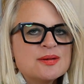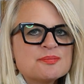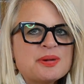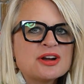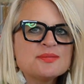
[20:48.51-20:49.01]

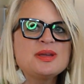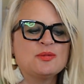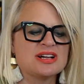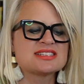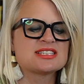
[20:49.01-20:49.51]
part of me
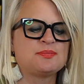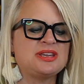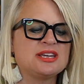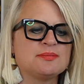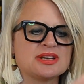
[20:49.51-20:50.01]
wants to
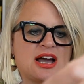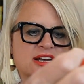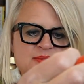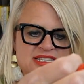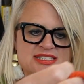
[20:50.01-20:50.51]
be a
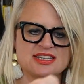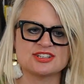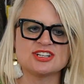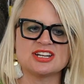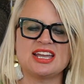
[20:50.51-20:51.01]
monogamous
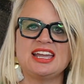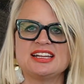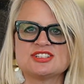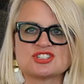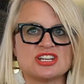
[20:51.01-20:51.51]
knitter
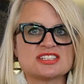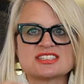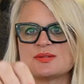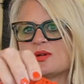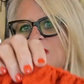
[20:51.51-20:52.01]
and just